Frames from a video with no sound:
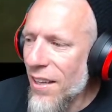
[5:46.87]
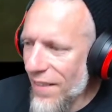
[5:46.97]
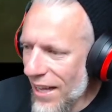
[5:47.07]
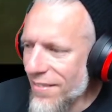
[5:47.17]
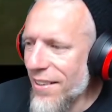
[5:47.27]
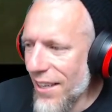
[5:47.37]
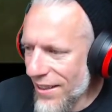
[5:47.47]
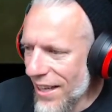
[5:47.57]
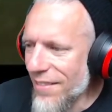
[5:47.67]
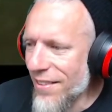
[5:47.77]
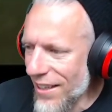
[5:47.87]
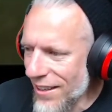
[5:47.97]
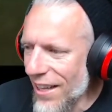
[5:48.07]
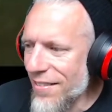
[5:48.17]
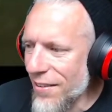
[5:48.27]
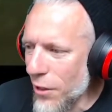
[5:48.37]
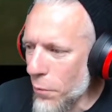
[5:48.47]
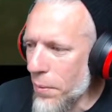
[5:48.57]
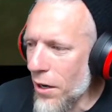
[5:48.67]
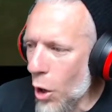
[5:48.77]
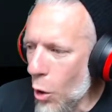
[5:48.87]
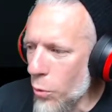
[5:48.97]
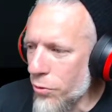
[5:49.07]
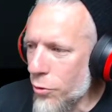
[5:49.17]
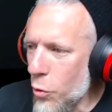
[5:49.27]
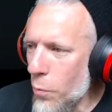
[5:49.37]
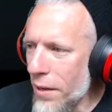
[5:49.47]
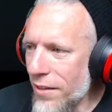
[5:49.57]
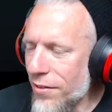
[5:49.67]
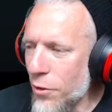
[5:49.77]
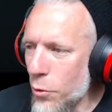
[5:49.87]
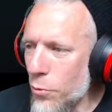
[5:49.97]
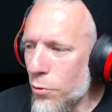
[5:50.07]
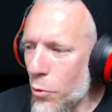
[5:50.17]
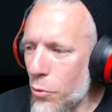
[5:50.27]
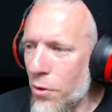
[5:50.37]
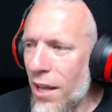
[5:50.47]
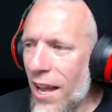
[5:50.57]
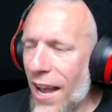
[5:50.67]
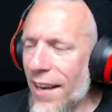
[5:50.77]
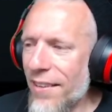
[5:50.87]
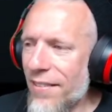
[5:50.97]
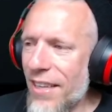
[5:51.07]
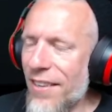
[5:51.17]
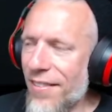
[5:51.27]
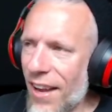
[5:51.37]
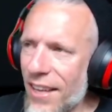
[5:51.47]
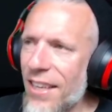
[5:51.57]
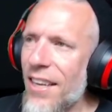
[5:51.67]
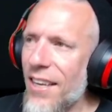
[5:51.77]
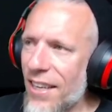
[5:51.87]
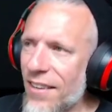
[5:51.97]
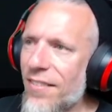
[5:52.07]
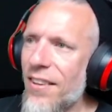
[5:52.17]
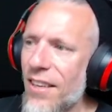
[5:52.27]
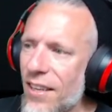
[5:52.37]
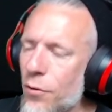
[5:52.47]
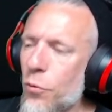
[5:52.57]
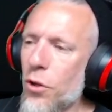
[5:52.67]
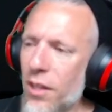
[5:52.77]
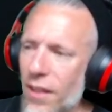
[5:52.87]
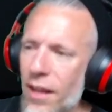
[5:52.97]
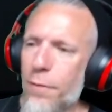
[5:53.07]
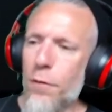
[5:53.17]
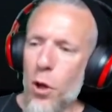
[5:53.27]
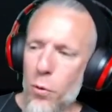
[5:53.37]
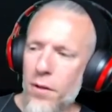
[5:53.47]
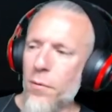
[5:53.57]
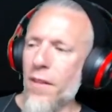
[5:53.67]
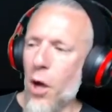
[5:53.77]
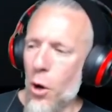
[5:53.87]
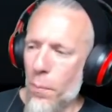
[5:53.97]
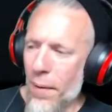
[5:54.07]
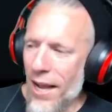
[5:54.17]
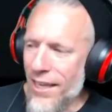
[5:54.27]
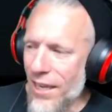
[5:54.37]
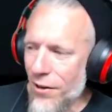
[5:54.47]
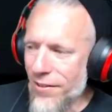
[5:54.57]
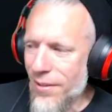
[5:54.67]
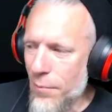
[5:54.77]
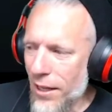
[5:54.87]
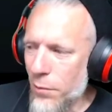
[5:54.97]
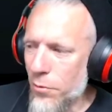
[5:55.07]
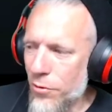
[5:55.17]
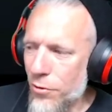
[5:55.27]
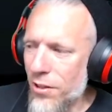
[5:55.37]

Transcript: That's it. That's it. That's a little bit of old school meets the new school, and he's he's like he's he's really like flowing. Uh, back here, it seemed like he was